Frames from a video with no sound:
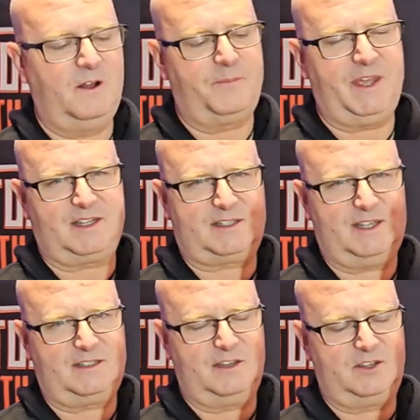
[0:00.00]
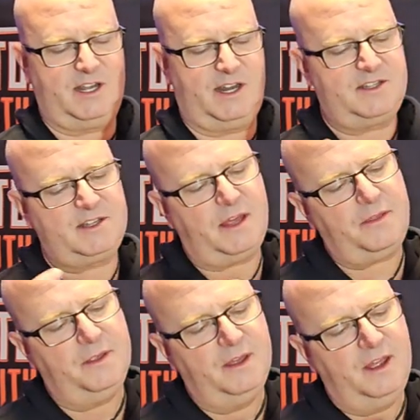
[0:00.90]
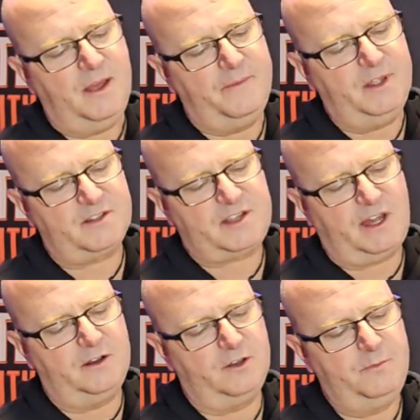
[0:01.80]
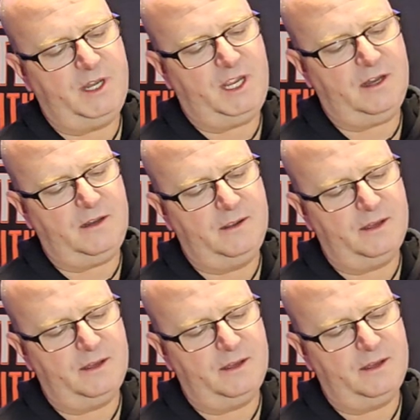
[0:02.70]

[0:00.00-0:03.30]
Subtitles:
Thanks to Jedi Sith. And then it's got an illuminated